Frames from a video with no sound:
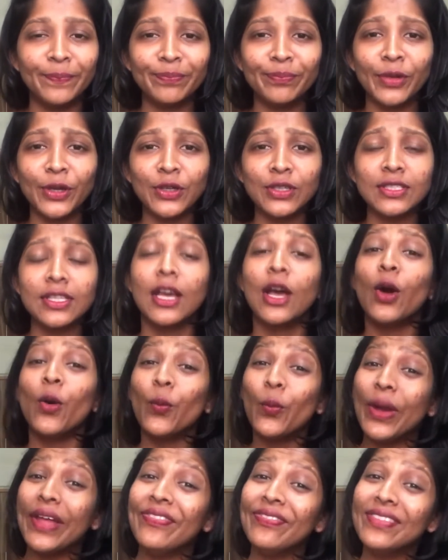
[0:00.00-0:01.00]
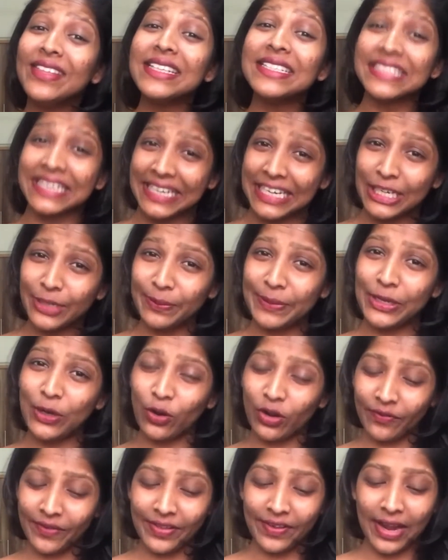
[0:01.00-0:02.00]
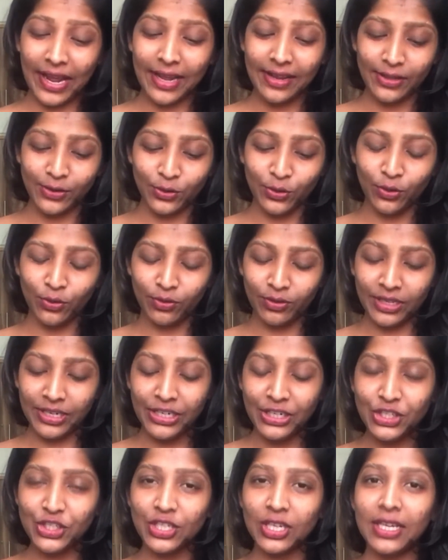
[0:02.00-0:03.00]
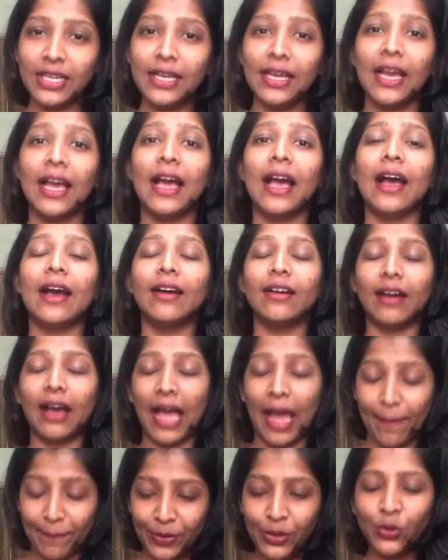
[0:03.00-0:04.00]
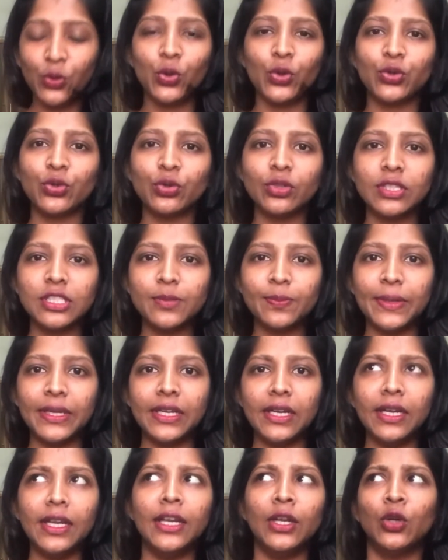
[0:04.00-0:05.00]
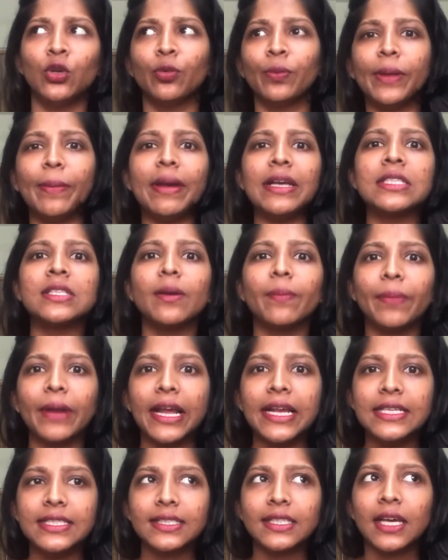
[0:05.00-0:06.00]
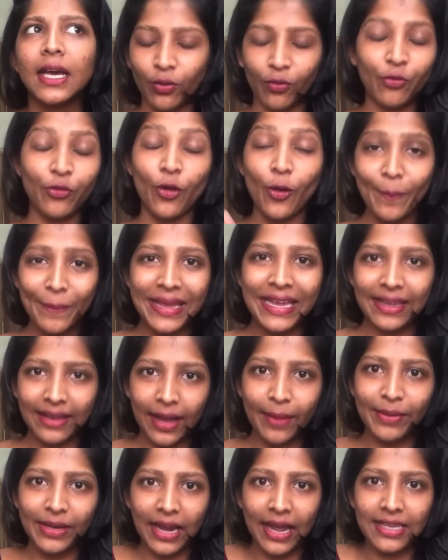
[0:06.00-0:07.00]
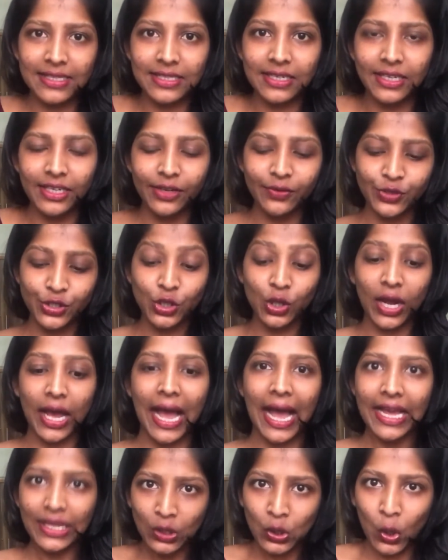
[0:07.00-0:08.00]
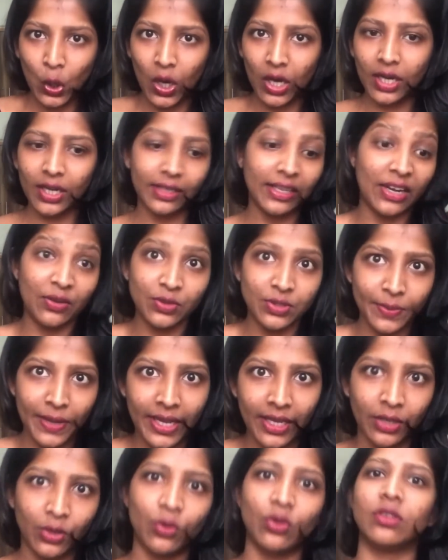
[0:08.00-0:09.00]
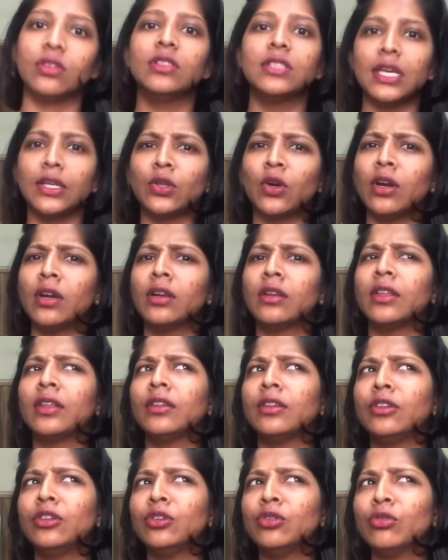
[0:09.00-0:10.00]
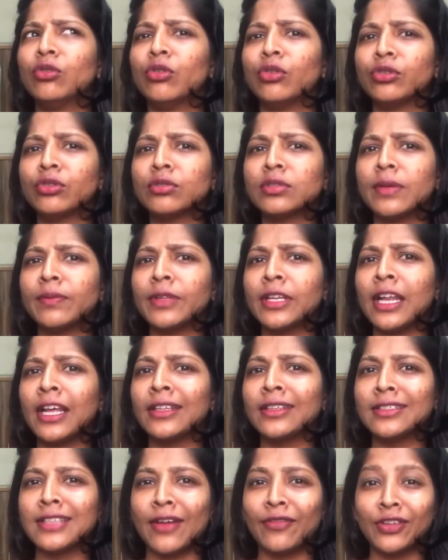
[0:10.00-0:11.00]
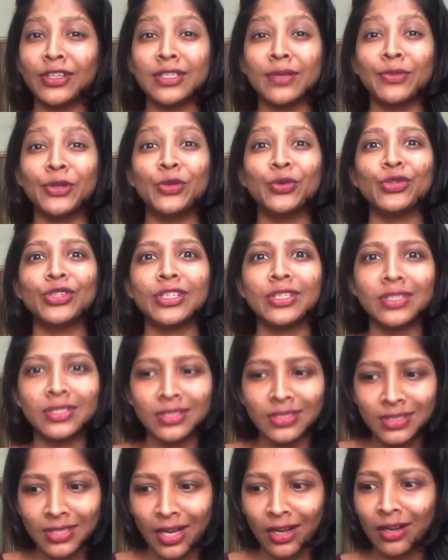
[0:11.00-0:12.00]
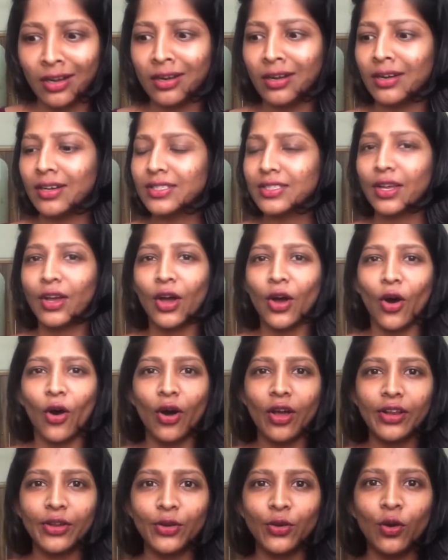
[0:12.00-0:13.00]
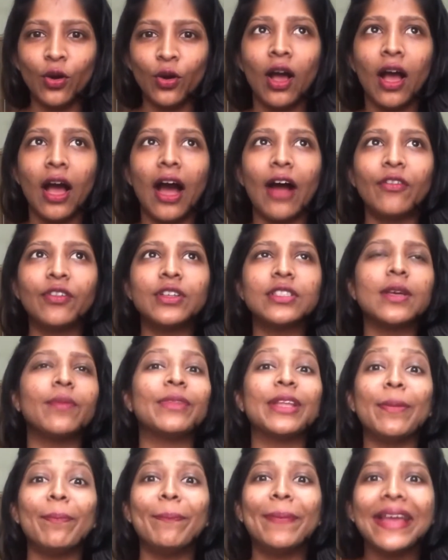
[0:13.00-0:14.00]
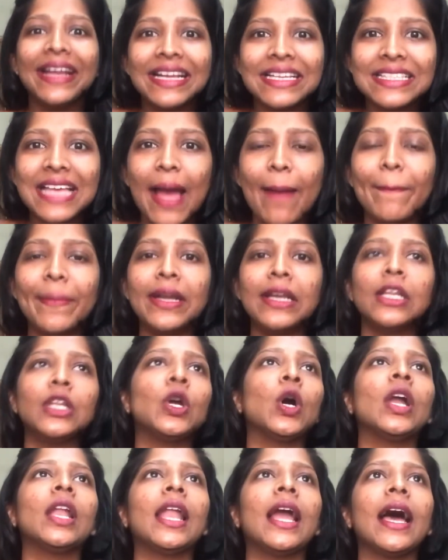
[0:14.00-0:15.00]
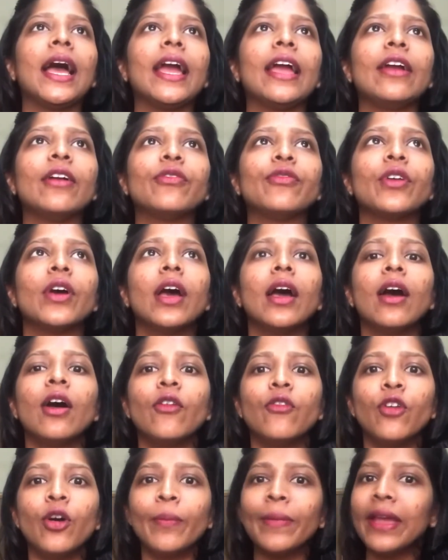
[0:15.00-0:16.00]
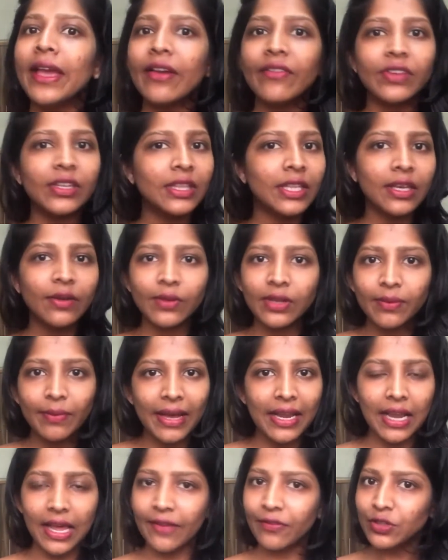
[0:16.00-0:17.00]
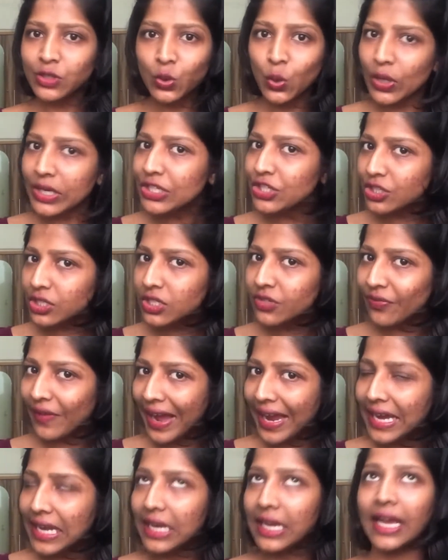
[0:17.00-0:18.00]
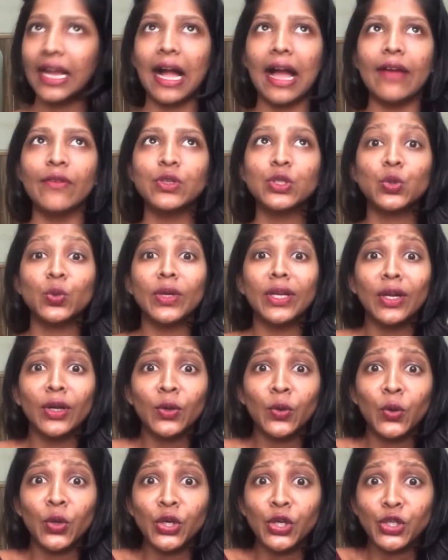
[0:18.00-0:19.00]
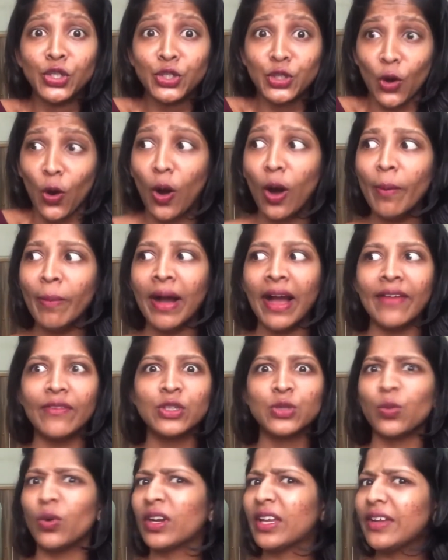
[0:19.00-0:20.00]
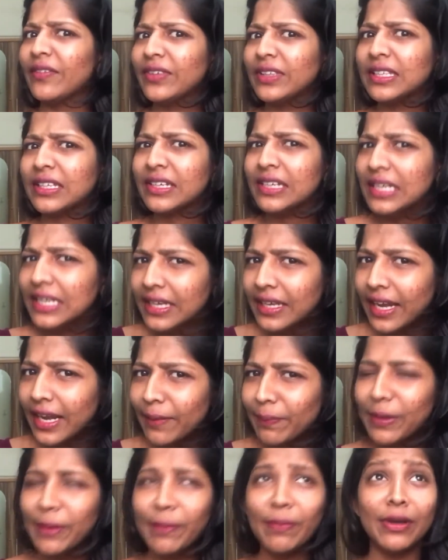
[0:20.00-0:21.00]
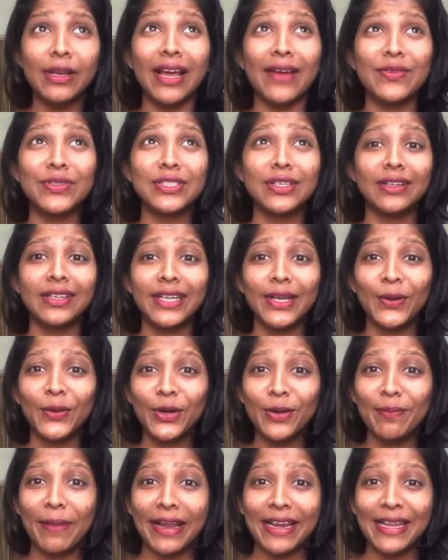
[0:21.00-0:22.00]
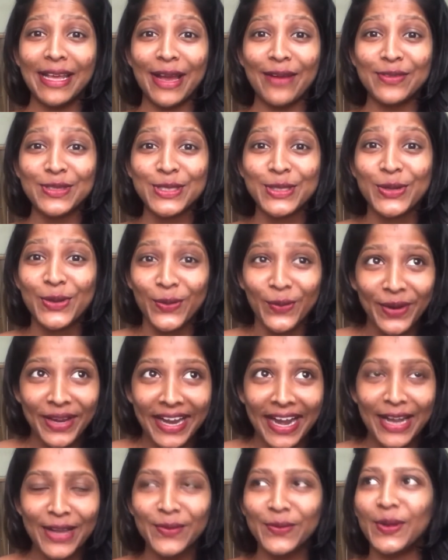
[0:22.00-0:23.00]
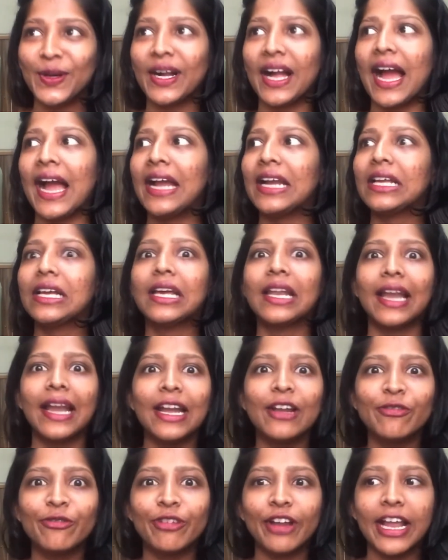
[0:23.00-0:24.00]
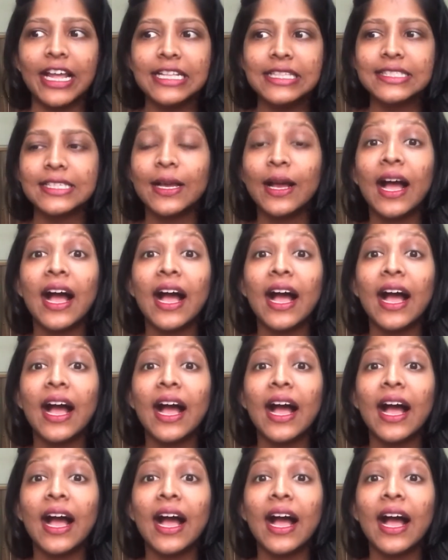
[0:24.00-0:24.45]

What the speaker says: because when this hit me, or when I initially happened to go through this period, it took me by surprise. For me, I mean, as an individual, I thought, that was my ignorance, I thought you go through something like this after some huge instance occurs, or after something big has happened in your life. For me, everything in my life is going just fine. Like, I was doing a good job, I was working with really great people, I was earning good money, I was growing at work, I had great friends,